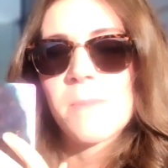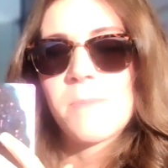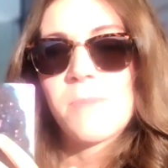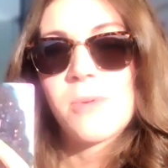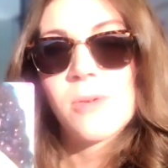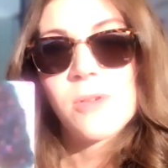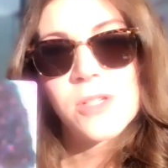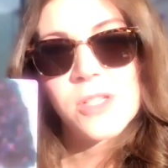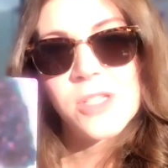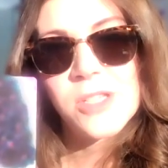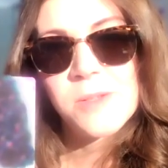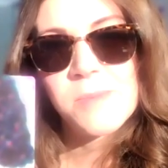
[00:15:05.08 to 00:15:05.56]

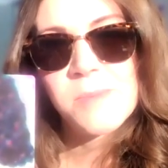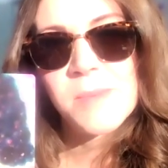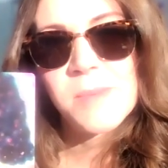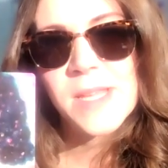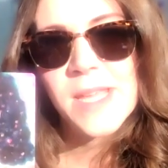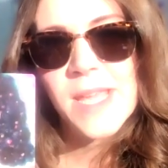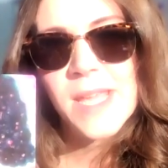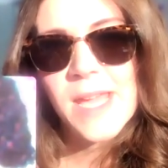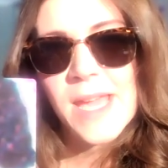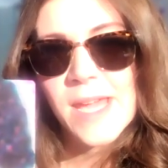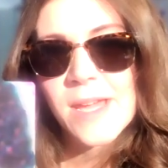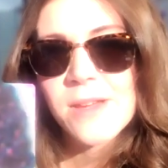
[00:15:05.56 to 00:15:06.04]
pushed
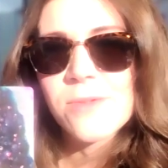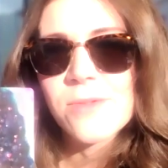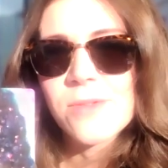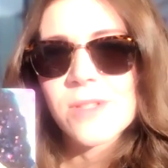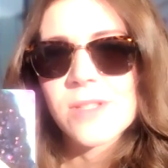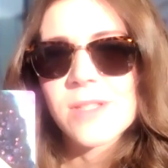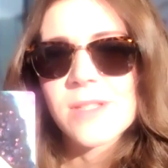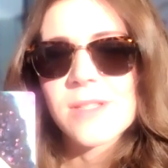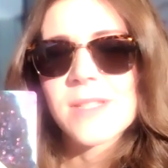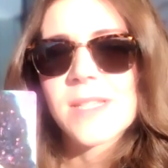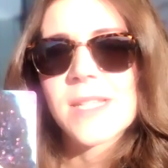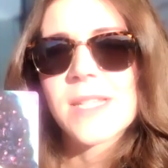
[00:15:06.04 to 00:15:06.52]
me out
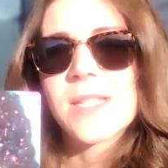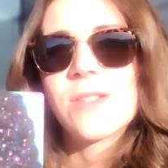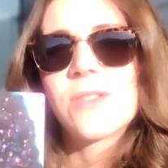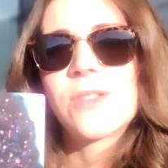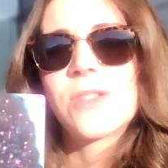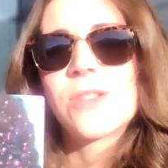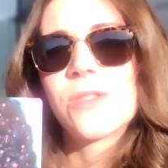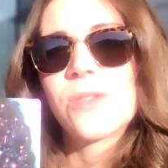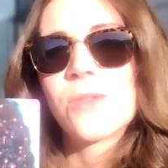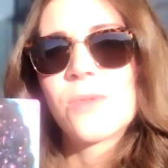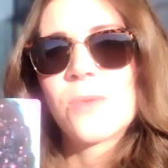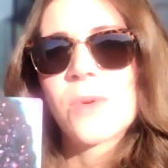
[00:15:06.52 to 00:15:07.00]

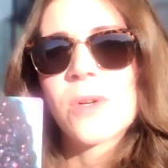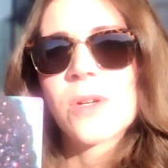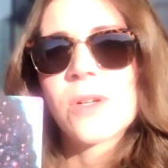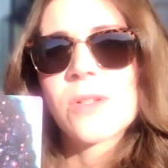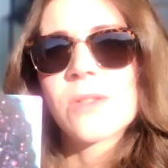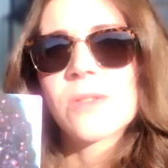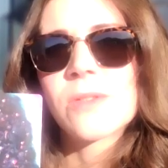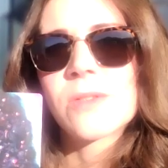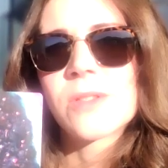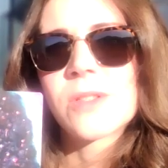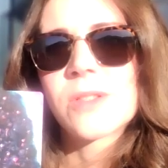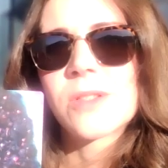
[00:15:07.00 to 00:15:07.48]
into the
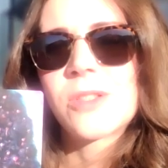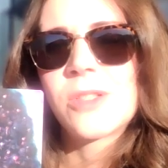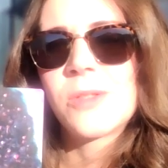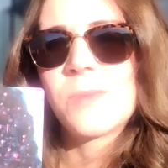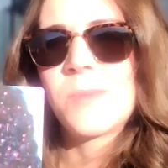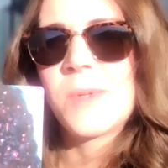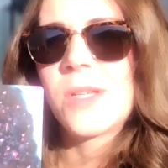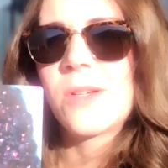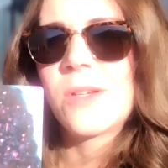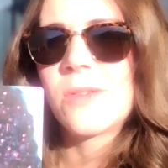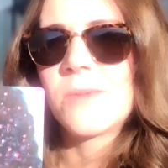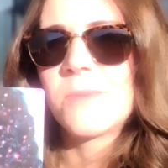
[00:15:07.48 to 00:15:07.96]
world to
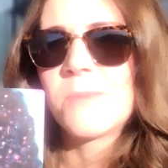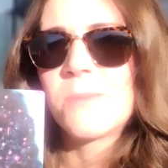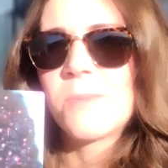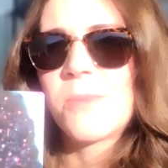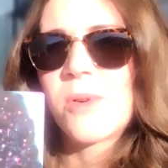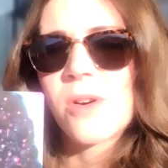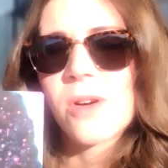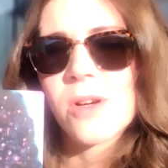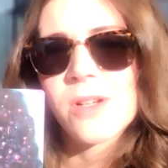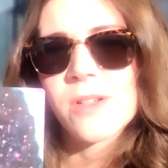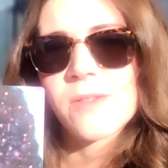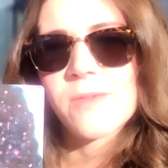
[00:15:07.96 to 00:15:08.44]
become
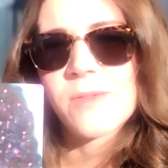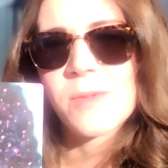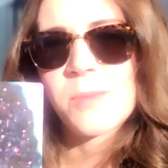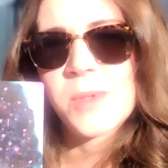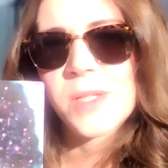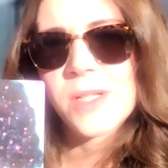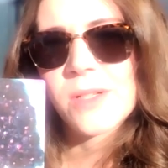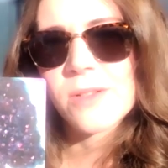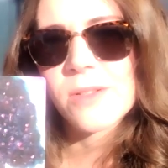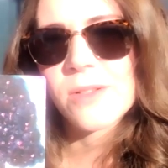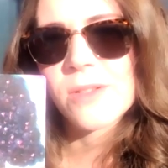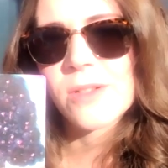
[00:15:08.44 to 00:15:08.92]
part of a
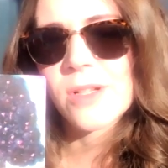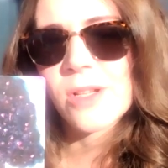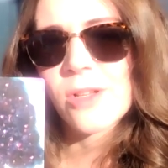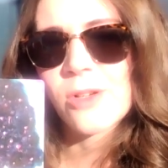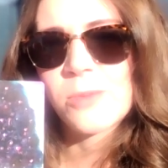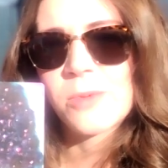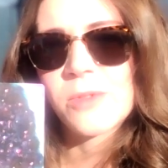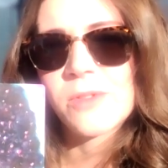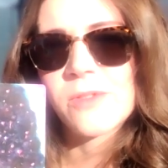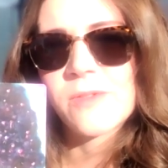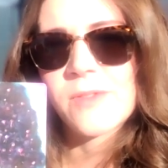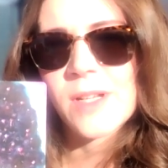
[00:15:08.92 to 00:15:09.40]
bigger
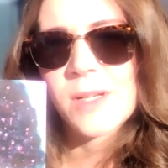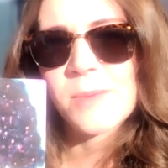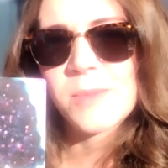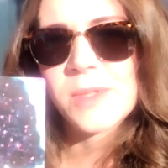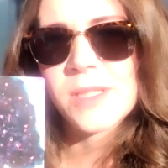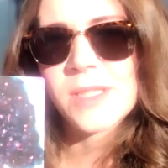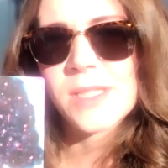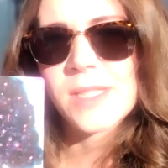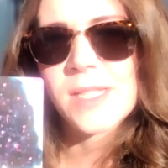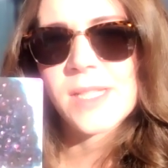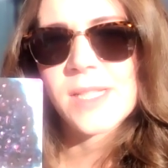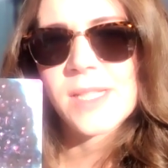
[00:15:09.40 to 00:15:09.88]
global
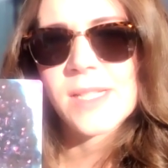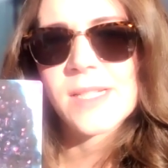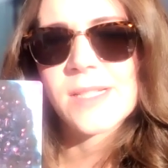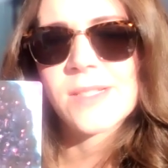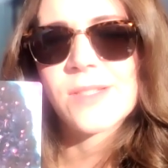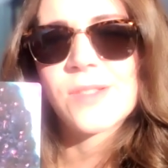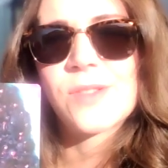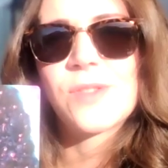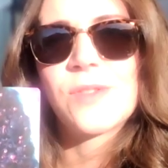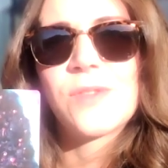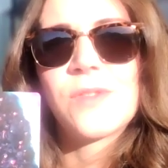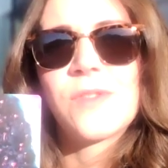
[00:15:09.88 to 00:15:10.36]
family
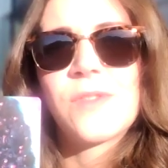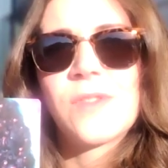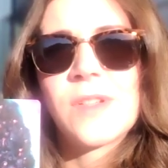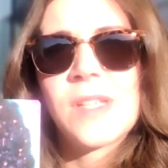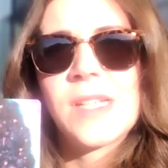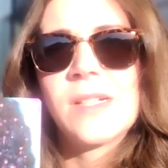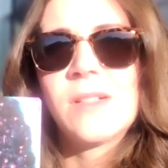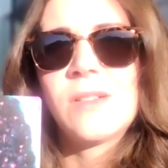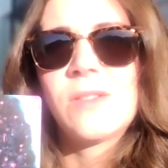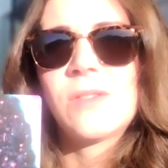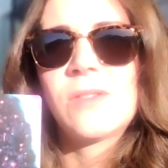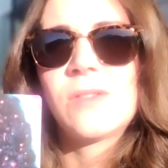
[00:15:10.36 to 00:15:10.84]
and to
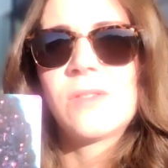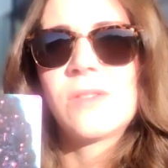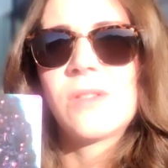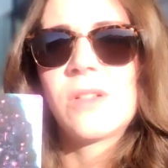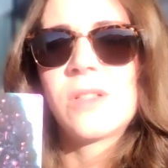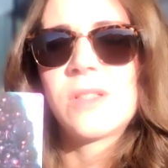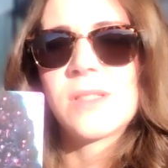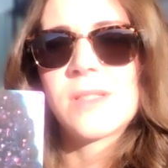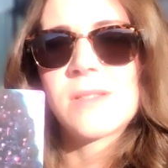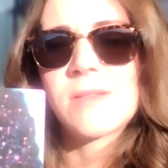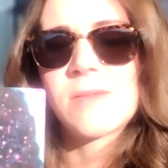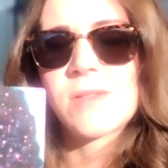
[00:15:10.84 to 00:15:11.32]
feel
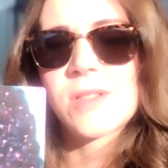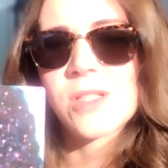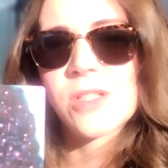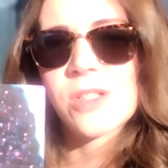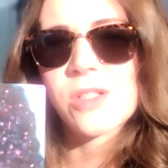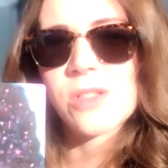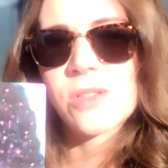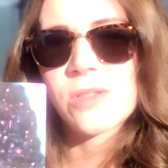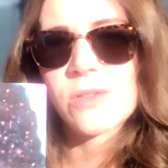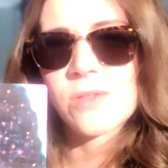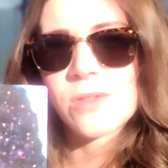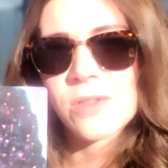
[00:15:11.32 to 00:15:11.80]

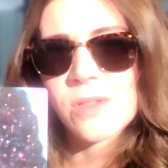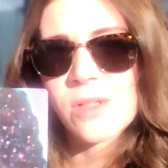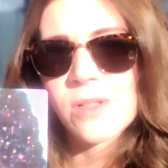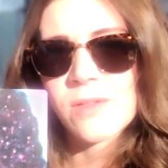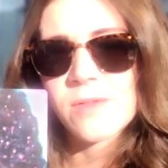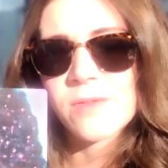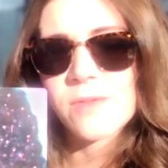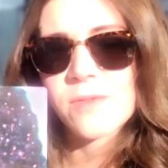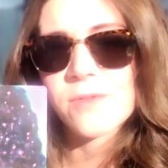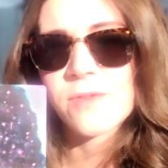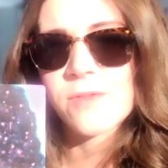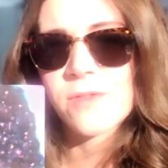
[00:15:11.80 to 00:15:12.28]
unconditional
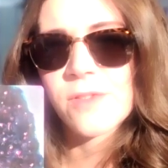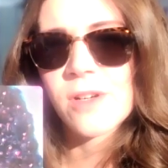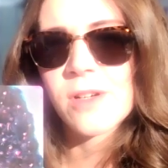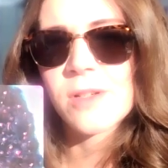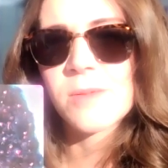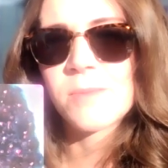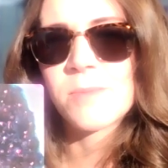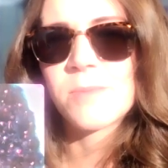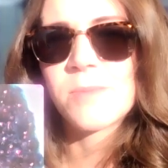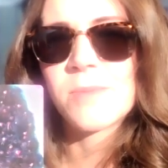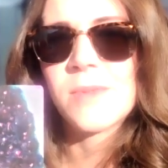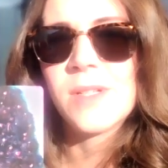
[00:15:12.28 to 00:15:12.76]
love
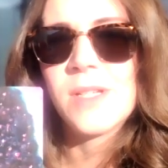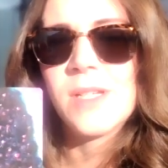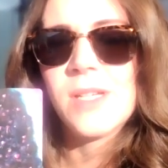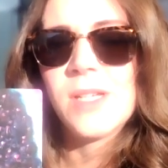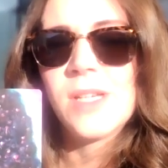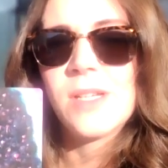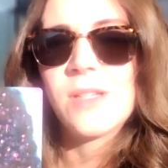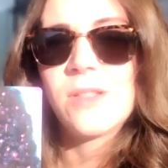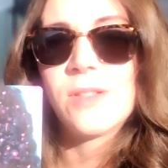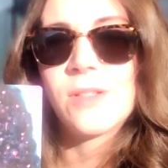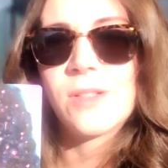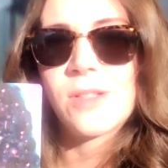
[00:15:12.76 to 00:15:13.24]
from
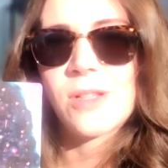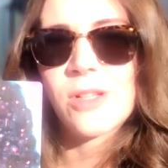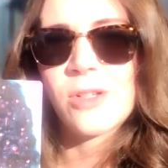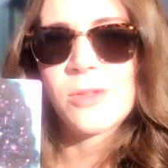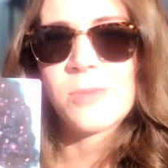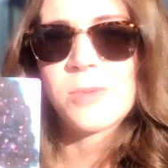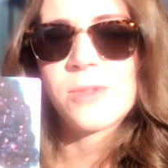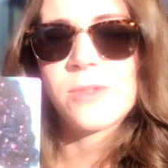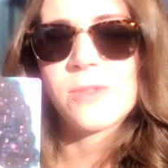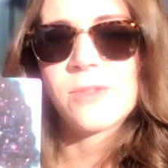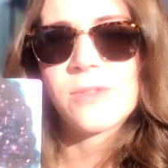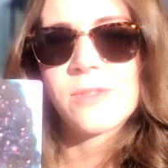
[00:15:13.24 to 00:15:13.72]
the
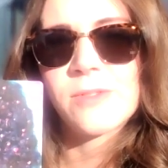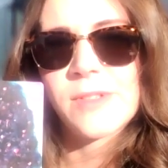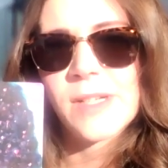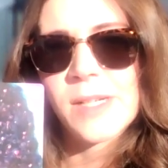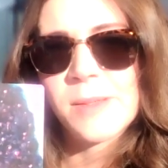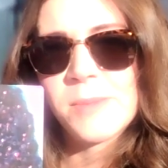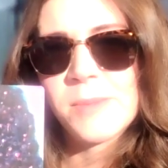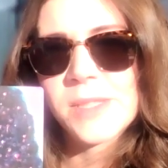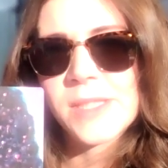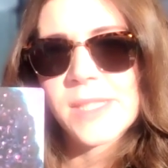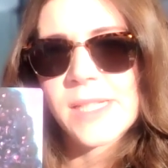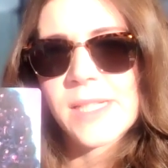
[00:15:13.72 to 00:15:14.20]
global
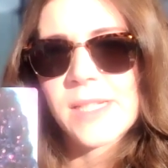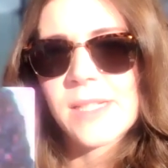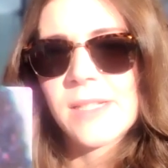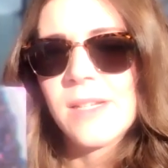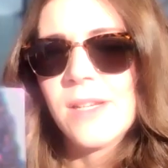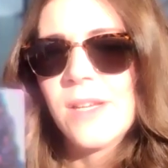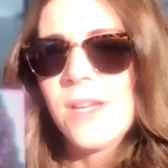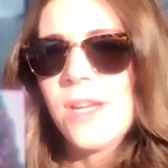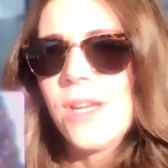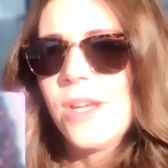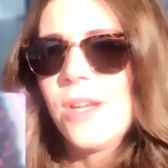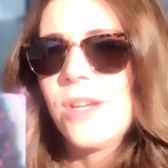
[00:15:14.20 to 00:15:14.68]
family,
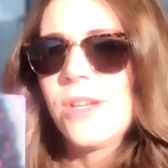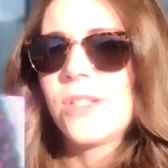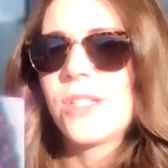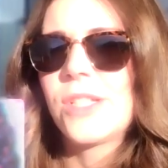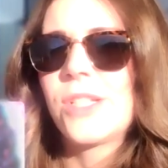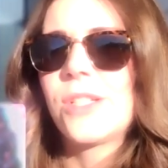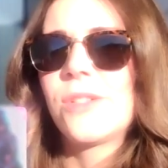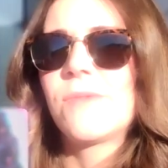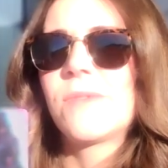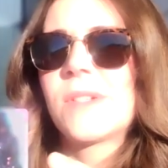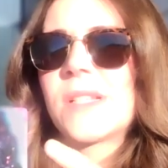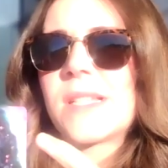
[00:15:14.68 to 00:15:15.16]

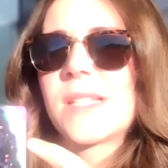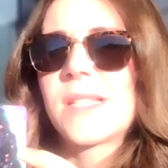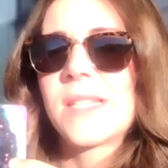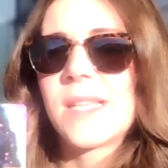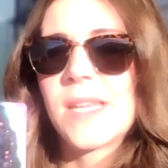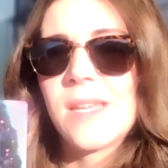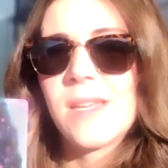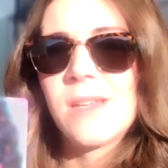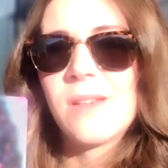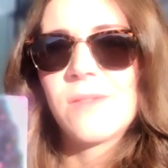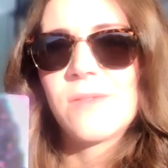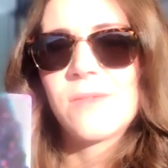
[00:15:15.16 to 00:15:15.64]
to
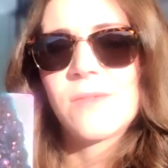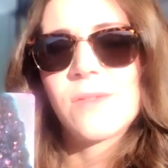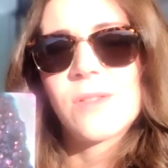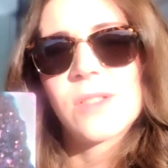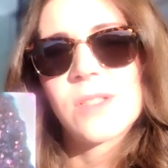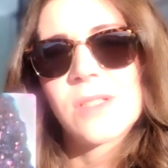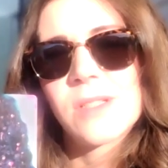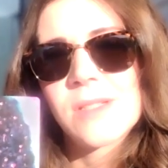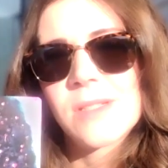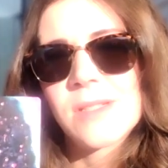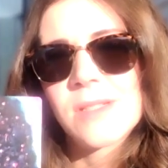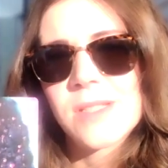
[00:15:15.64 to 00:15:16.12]
receive
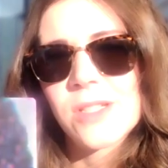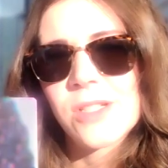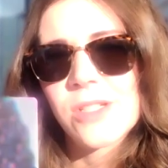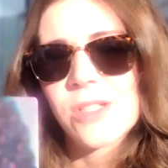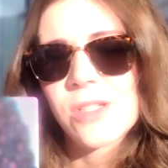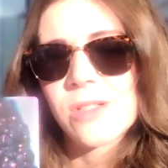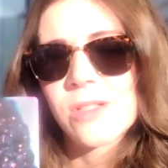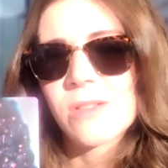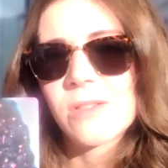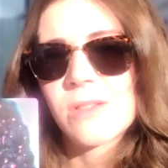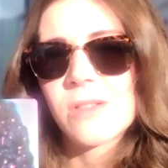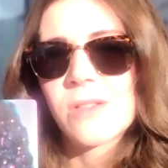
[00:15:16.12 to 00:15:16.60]

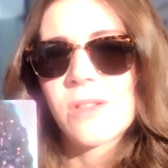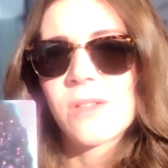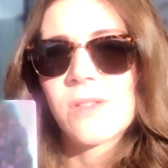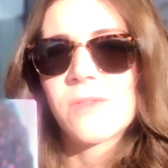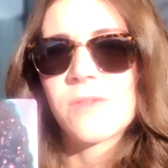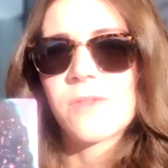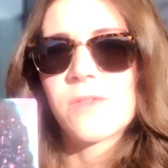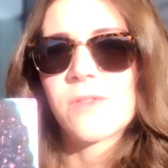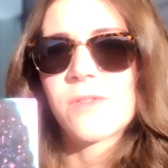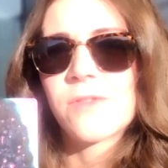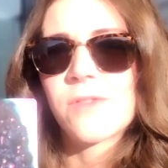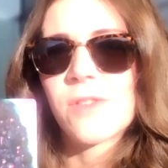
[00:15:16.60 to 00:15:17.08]
unconditional love
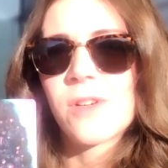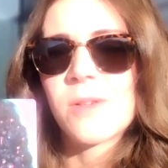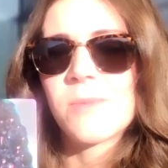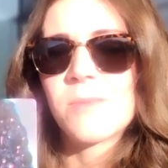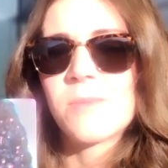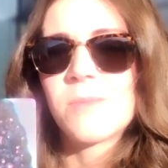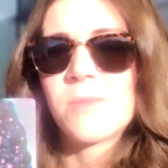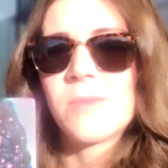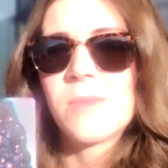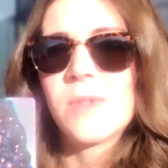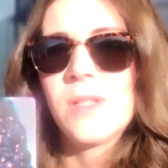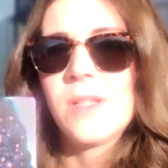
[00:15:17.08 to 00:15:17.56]

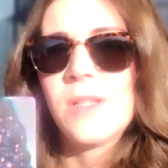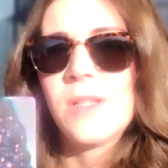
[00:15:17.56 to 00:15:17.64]
from